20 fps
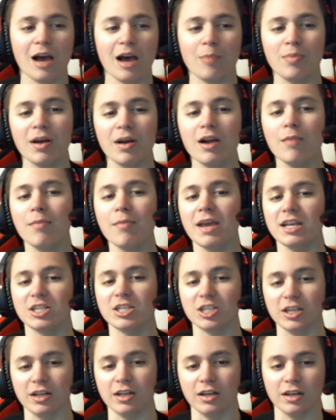
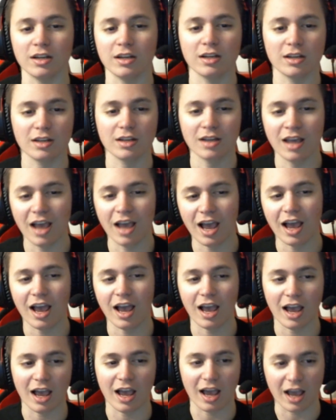Aberration! Ha ha
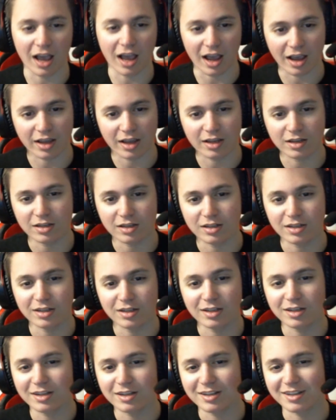ha ha.
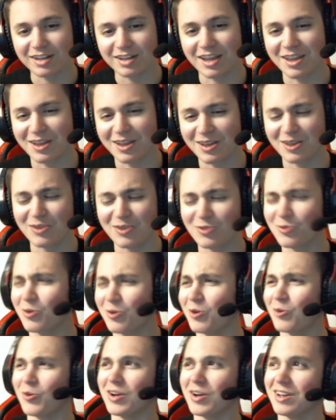
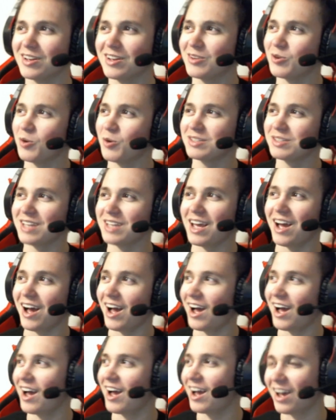Whoa, what was that?
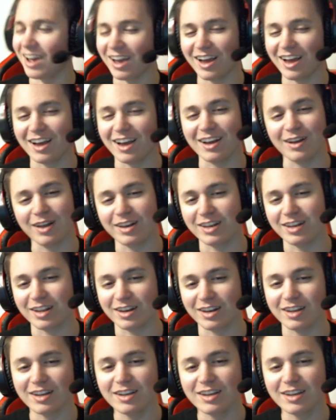Ha ha ha I did.